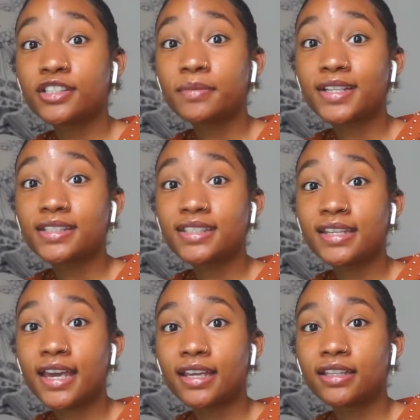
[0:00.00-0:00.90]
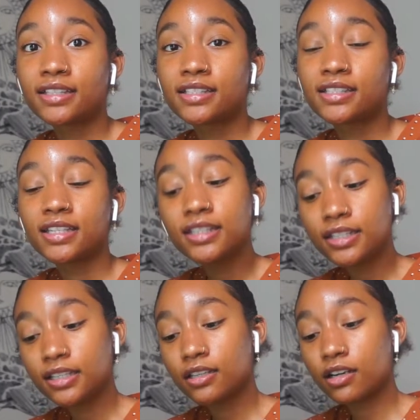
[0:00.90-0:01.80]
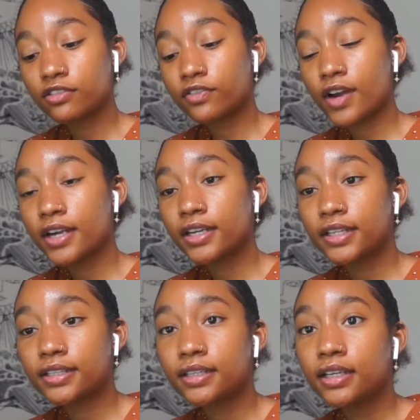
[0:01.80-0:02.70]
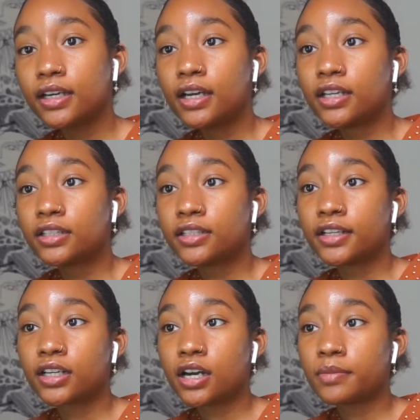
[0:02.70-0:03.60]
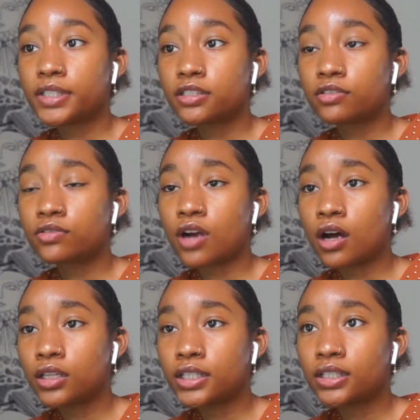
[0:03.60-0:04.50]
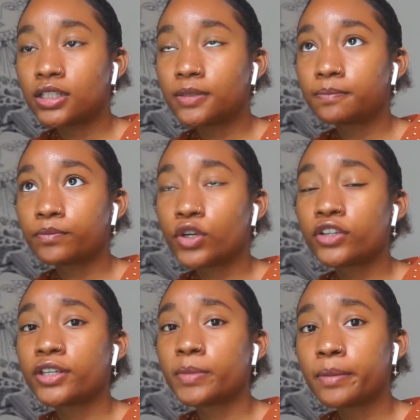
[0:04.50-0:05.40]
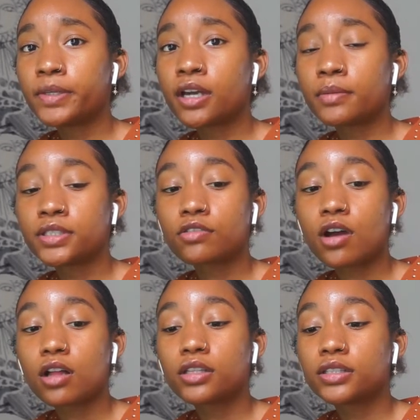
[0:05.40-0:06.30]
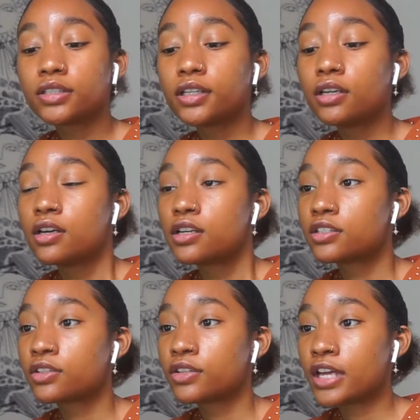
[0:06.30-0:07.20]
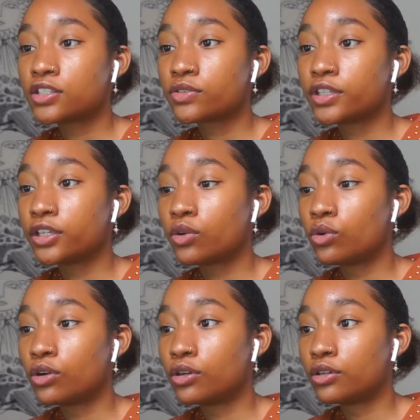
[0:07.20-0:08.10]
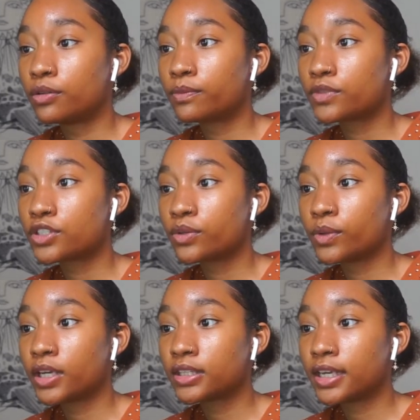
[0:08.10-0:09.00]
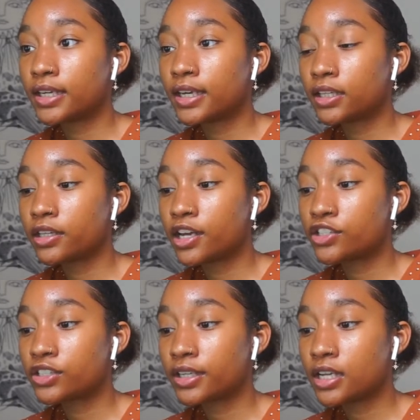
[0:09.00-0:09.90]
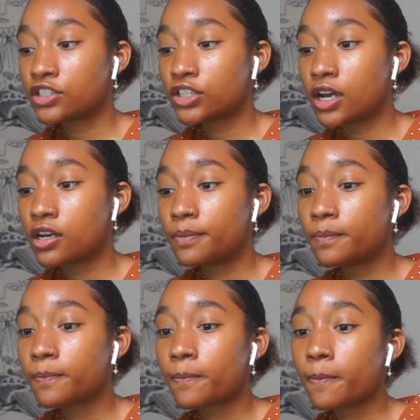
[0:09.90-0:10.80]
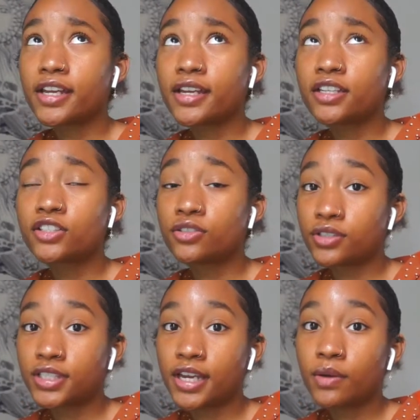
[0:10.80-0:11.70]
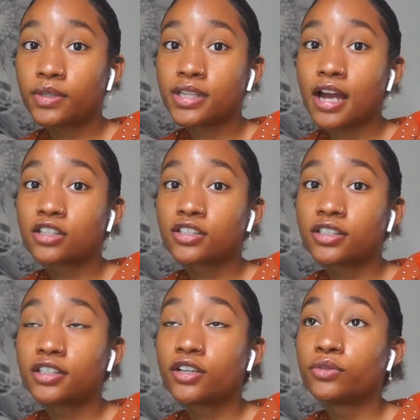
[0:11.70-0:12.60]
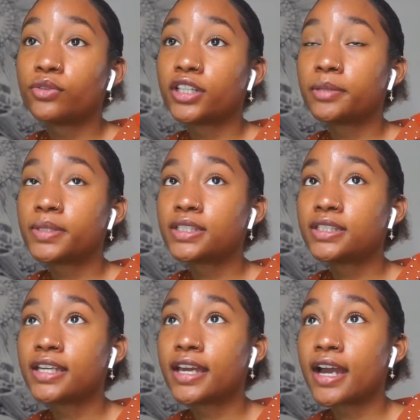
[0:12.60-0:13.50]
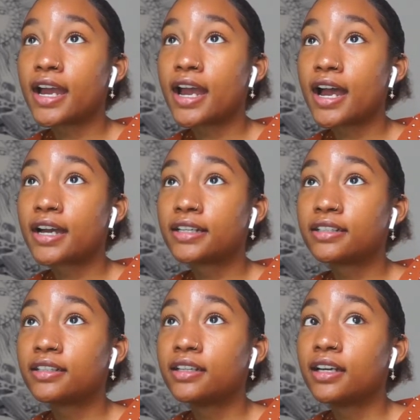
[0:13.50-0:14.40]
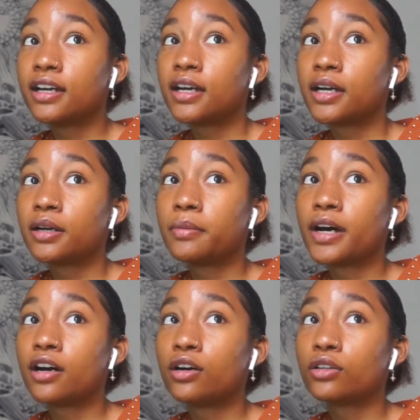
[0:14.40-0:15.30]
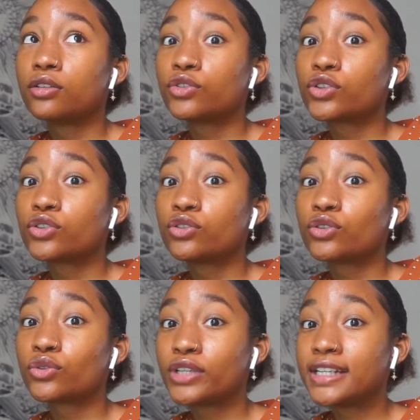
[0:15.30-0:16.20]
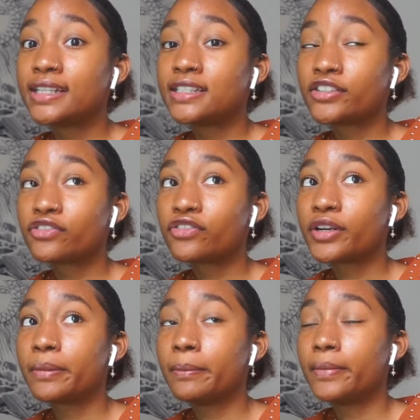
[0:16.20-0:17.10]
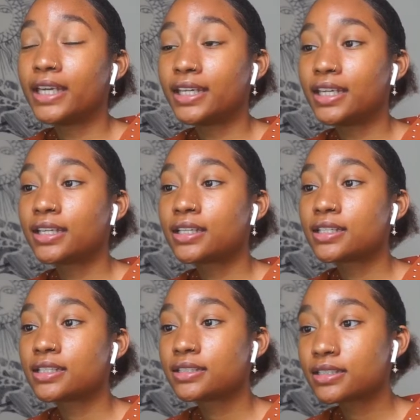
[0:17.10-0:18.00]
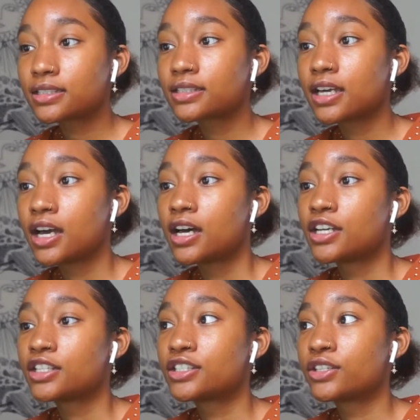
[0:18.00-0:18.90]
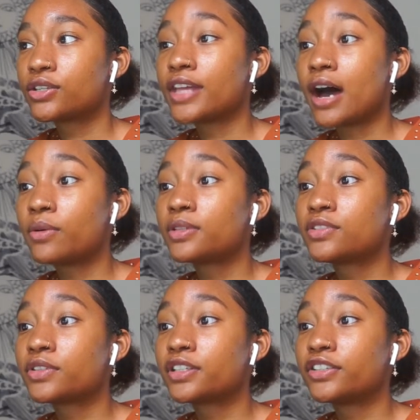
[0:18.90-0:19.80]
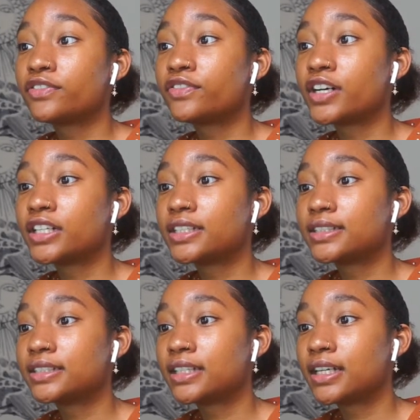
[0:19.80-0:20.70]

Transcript: You might see Haley and Sydney on Friday. They're coming to Raleigh, or they might be coming to Raleigh. So that's really cool, so we can like get lunch and catch up. Today, Tuesday was actually a really busy day. I had about three different meetings, so that was really fun.